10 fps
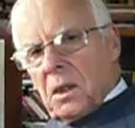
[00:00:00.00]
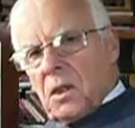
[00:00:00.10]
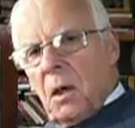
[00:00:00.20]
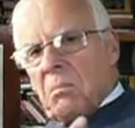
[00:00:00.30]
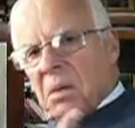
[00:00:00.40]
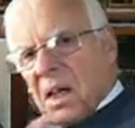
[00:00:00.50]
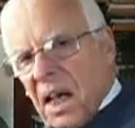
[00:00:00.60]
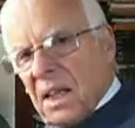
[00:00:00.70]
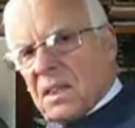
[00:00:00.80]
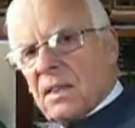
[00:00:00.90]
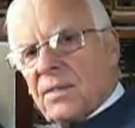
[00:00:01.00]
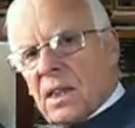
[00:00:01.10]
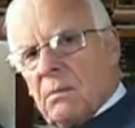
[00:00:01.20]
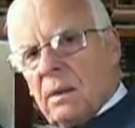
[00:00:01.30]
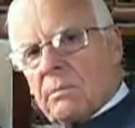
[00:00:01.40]
Comprehensive
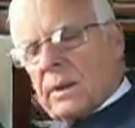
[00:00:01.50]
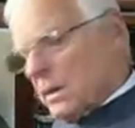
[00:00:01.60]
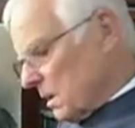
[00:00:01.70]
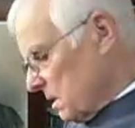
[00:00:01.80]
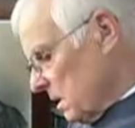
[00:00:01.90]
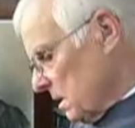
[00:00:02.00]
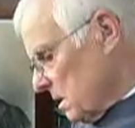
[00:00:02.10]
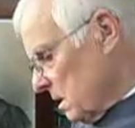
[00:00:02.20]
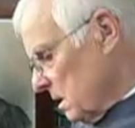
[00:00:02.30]
commitment, this is